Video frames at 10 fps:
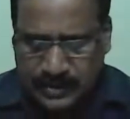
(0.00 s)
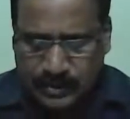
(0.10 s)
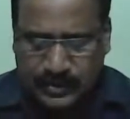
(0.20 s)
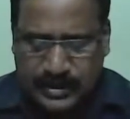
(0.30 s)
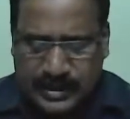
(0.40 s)

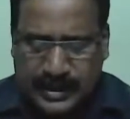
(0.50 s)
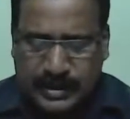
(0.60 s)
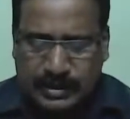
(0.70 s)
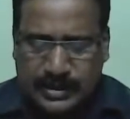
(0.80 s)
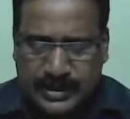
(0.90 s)
You see
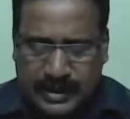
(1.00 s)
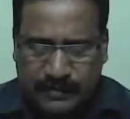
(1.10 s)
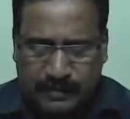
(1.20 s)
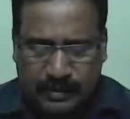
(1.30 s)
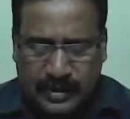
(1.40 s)
yourself
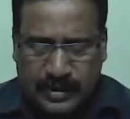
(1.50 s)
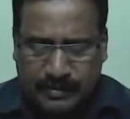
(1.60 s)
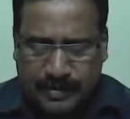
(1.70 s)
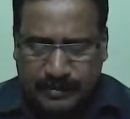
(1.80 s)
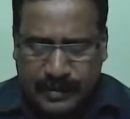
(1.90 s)
all the
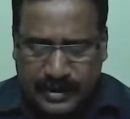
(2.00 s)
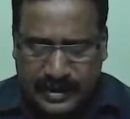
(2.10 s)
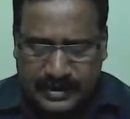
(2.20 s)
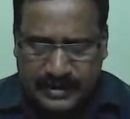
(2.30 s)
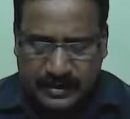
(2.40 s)

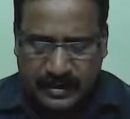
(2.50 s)
properties.